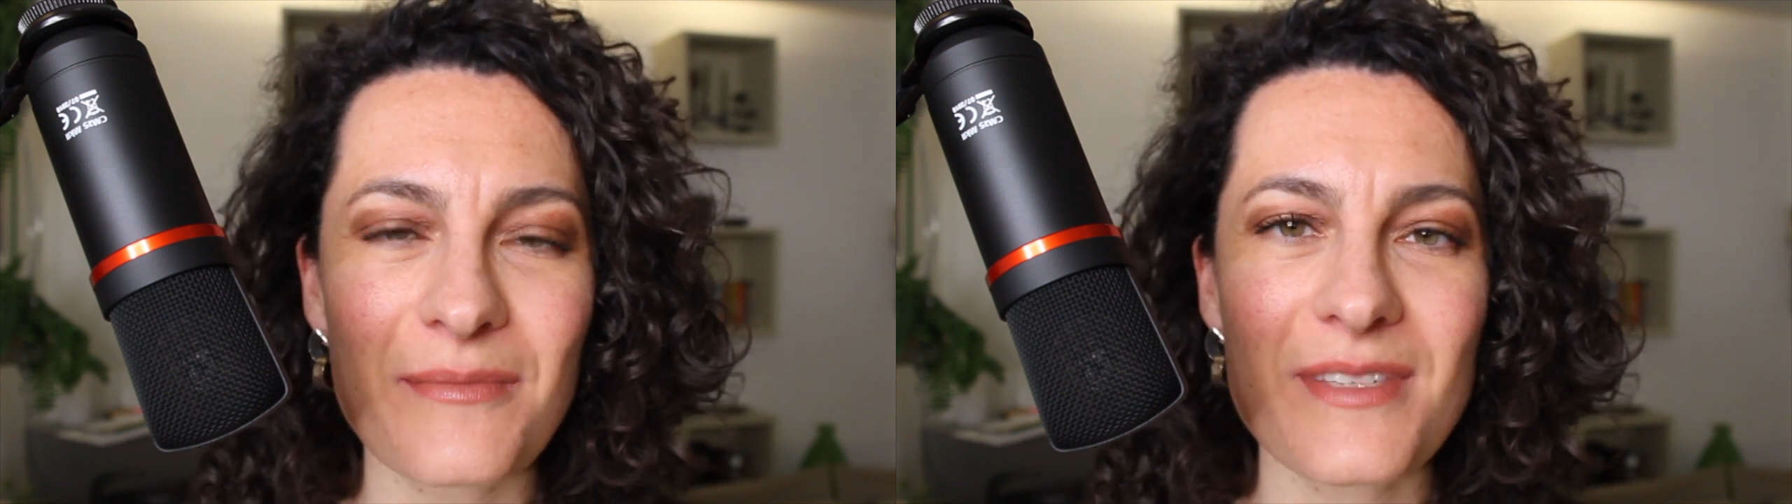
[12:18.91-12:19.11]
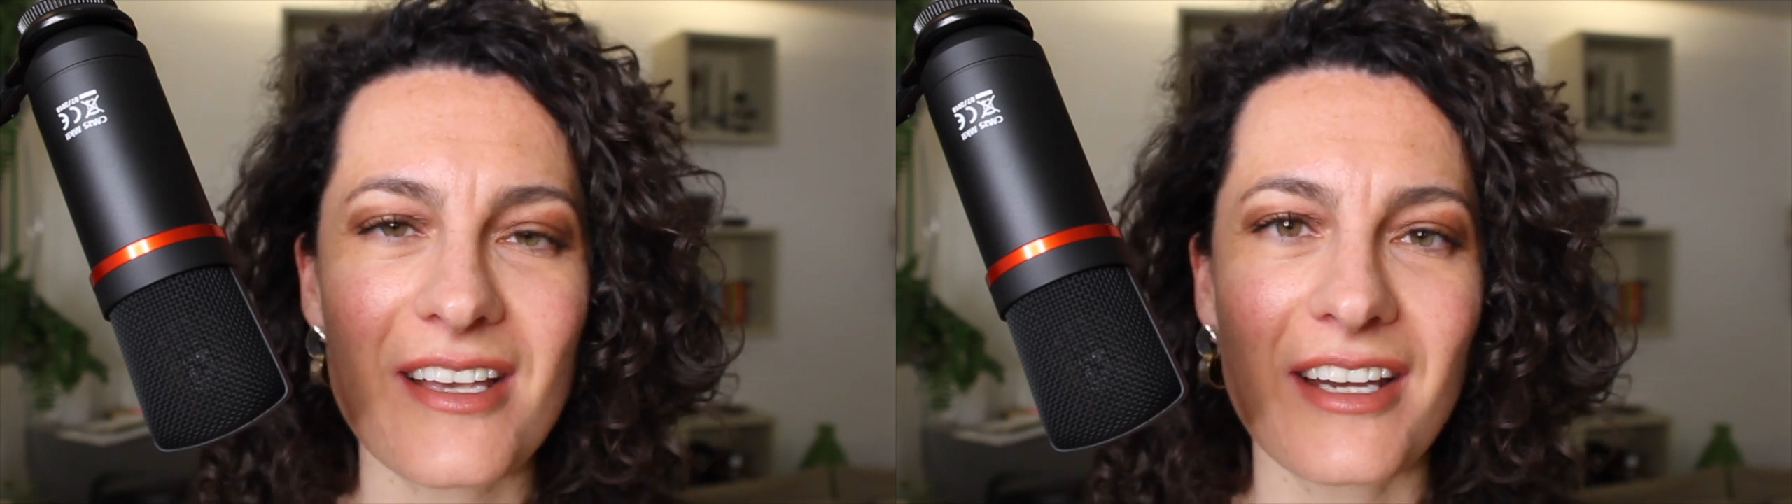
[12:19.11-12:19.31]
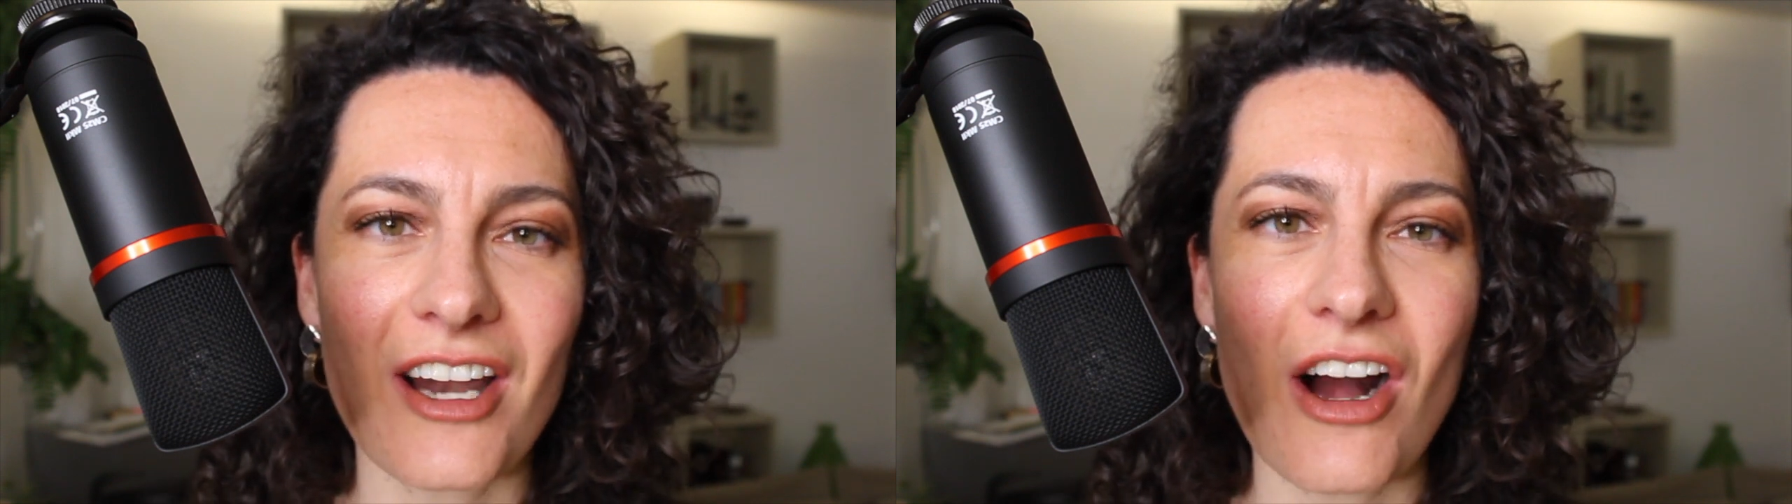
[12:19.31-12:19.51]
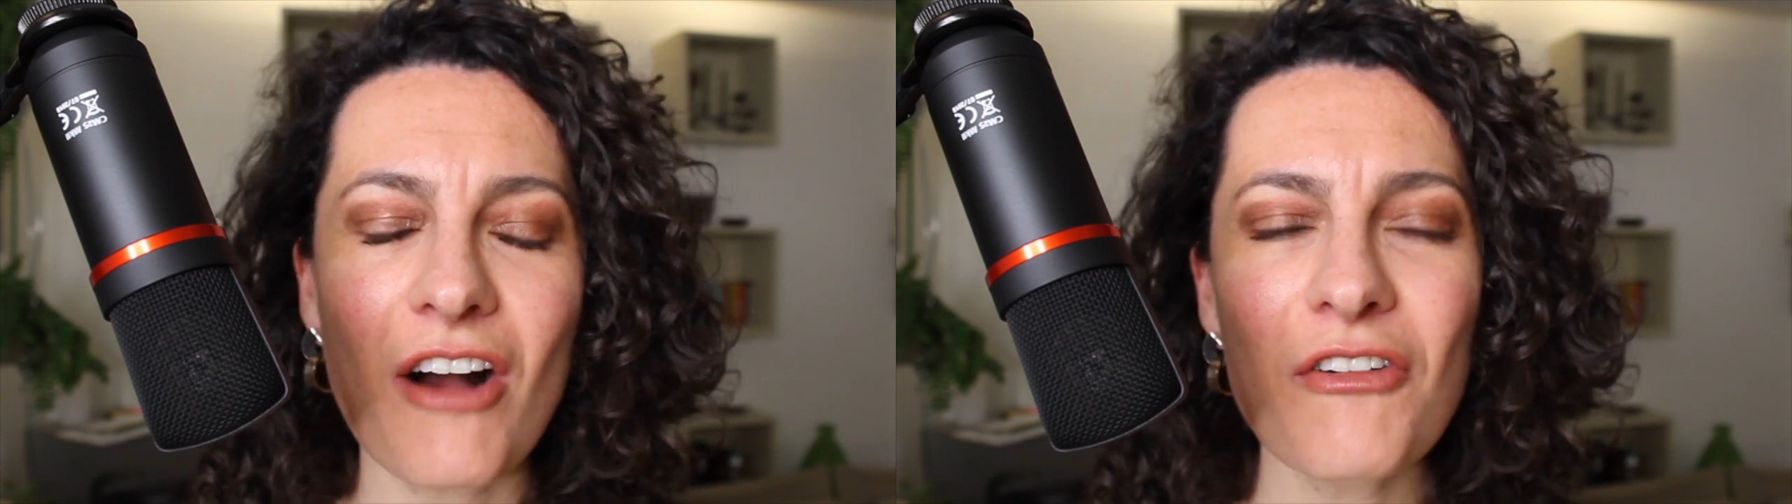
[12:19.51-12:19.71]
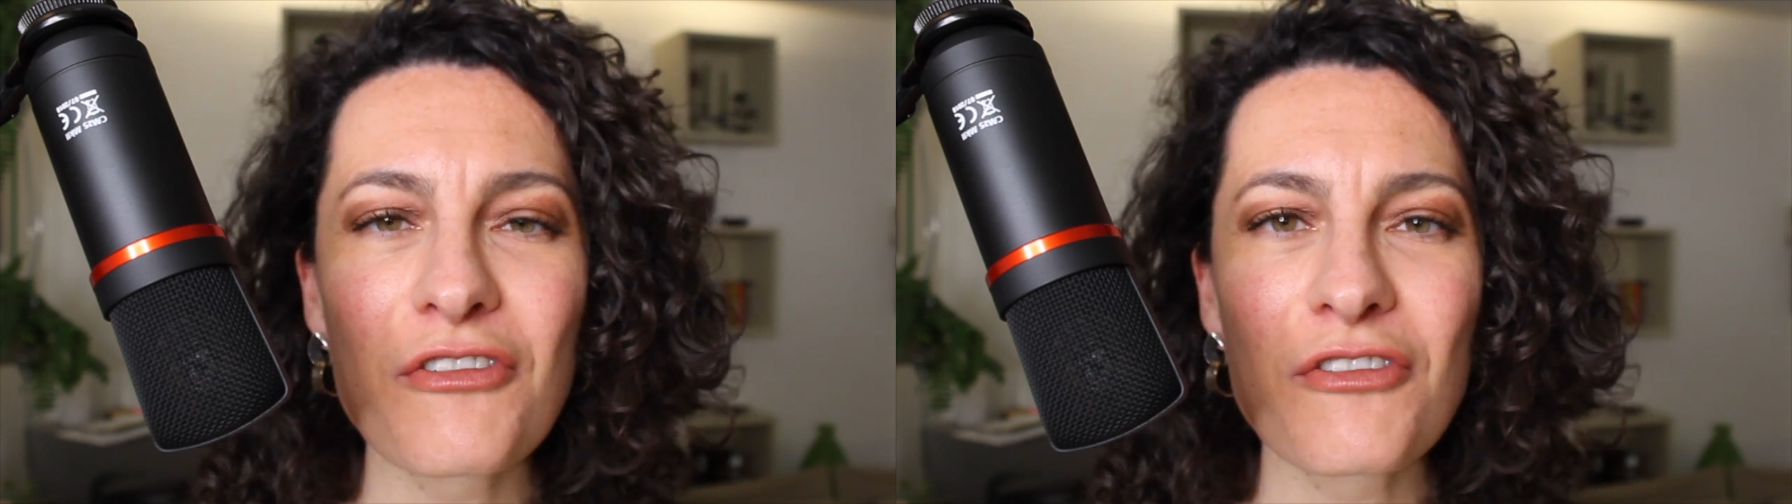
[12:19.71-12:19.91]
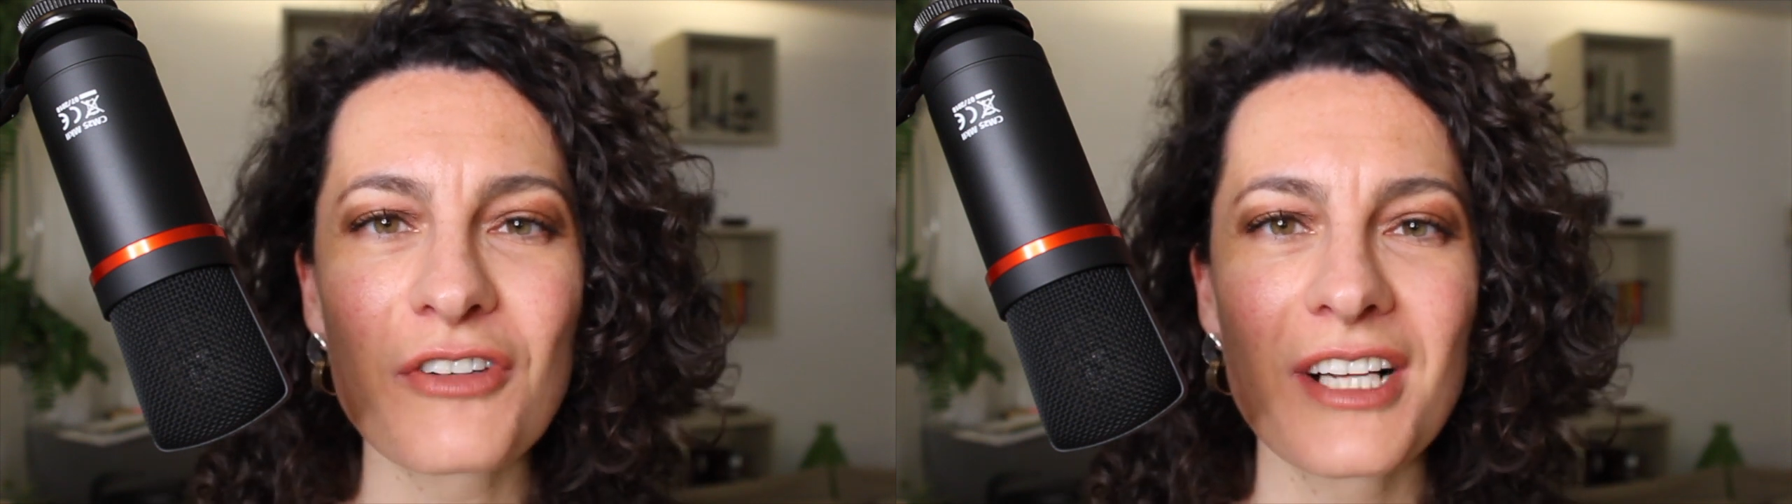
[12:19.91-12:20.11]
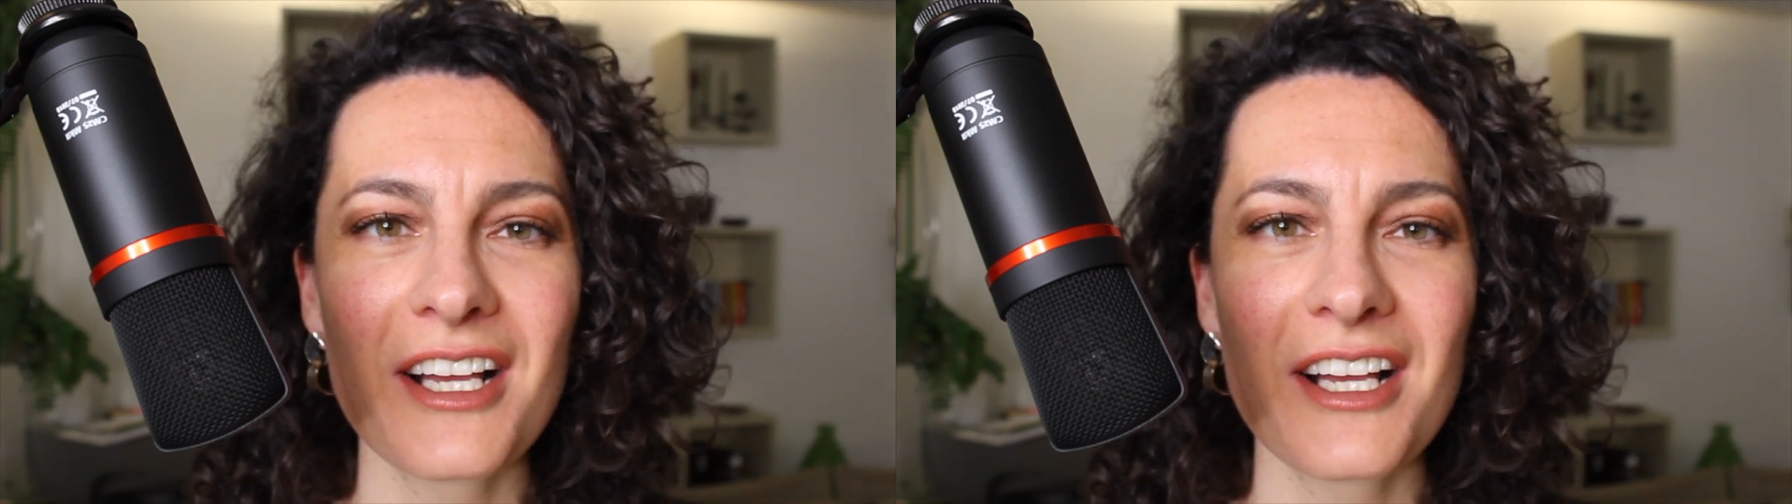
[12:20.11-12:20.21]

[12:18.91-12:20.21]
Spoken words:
I'm signing off.